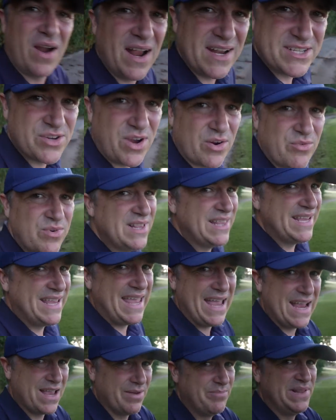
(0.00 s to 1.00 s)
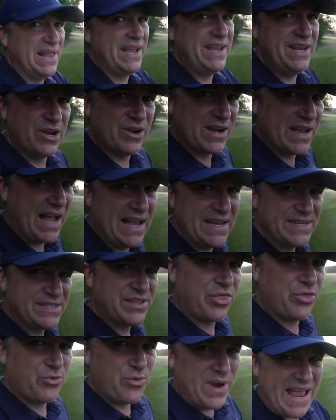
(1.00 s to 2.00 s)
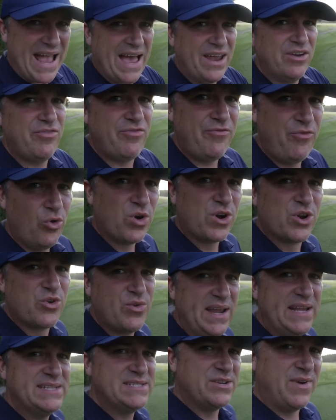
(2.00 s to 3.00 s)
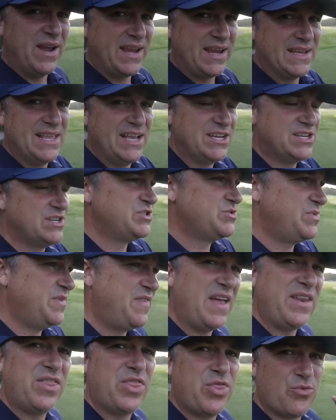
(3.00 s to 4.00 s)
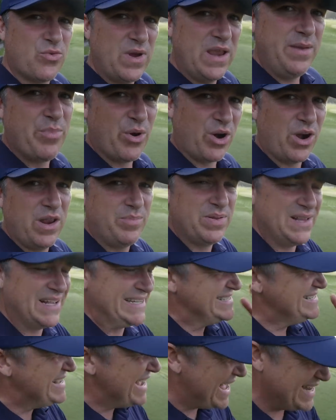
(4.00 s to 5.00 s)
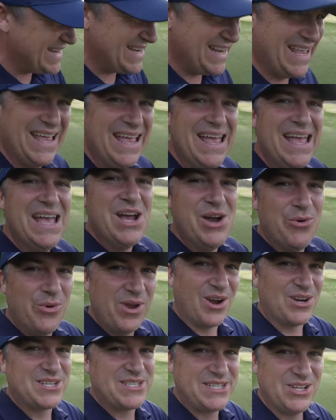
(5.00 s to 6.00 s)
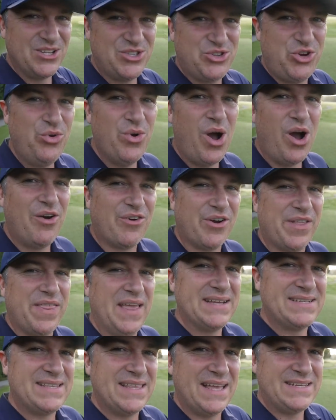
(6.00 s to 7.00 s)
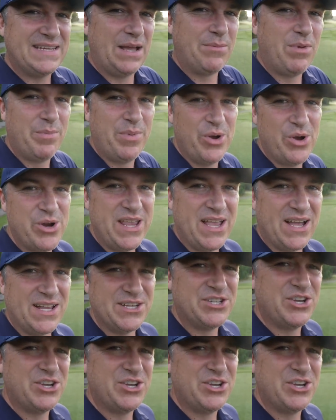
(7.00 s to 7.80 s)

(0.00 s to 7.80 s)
right, so I really can't complain here, guys. Three out of four greens in regulations. We've had three birdie putts, yet we are still two over thanks to that double bogey on